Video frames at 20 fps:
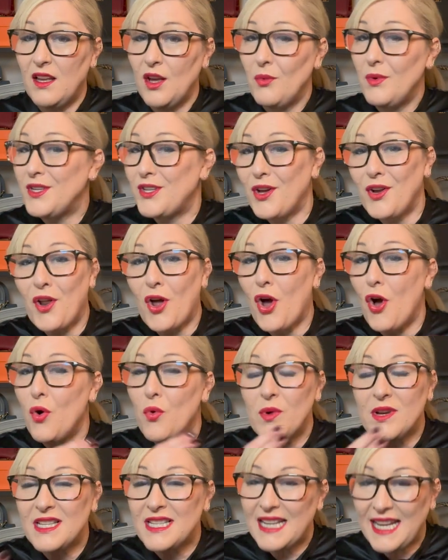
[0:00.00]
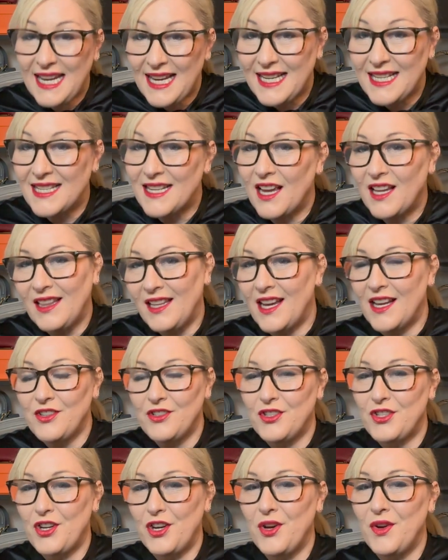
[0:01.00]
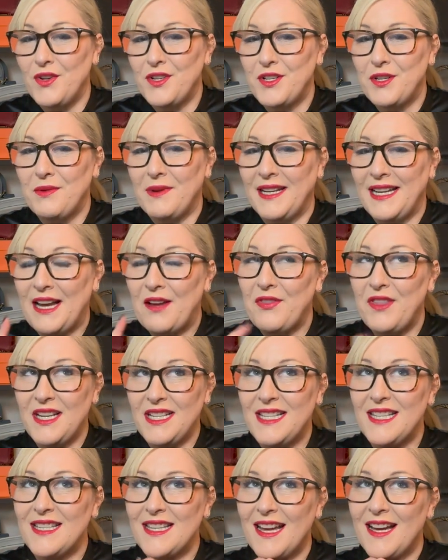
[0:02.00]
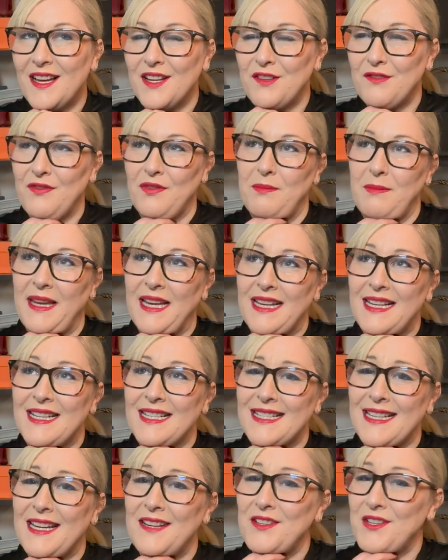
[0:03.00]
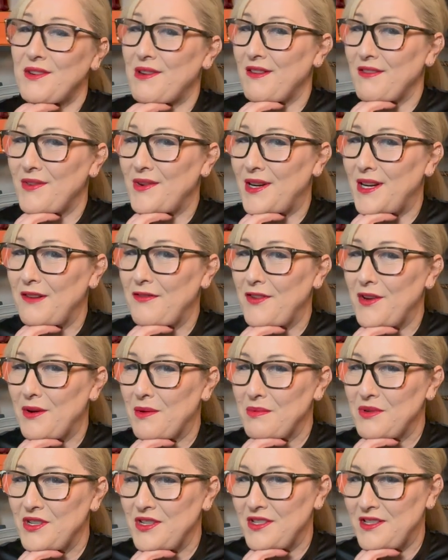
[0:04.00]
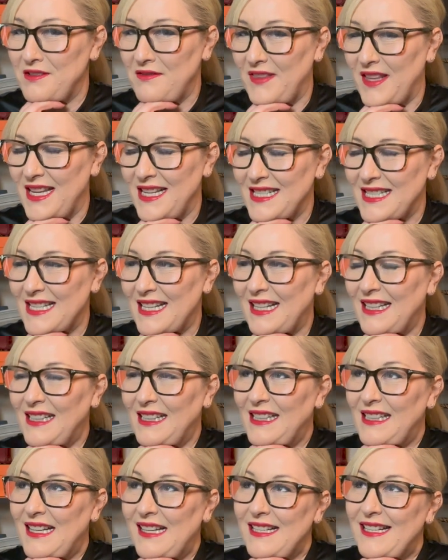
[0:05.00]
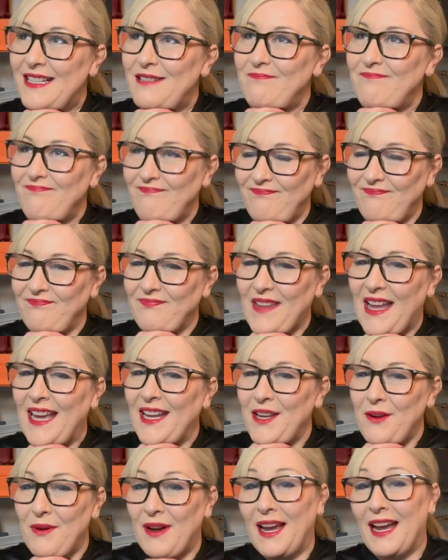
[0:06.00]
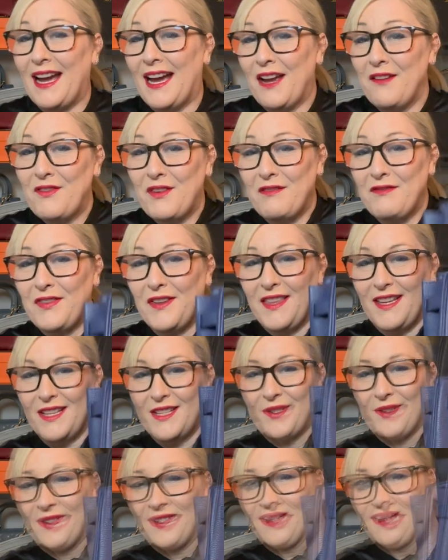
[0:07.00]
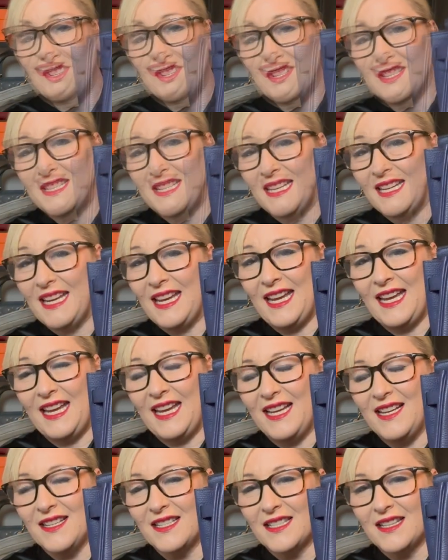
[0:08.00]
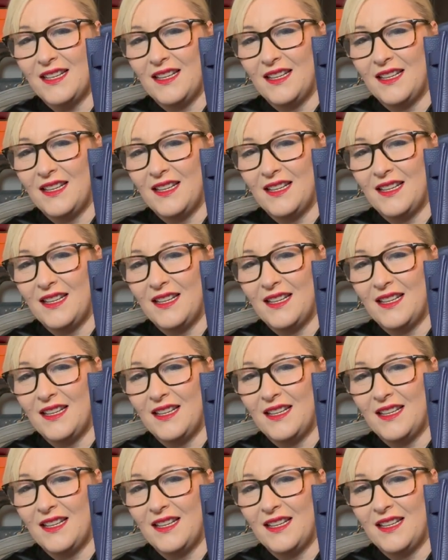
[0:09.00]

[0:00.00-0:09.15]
We don't always need a large tote, do we? Now, this is harder for me because I do have quite a few options of this. Anyway, I've gone for this one. I think it is.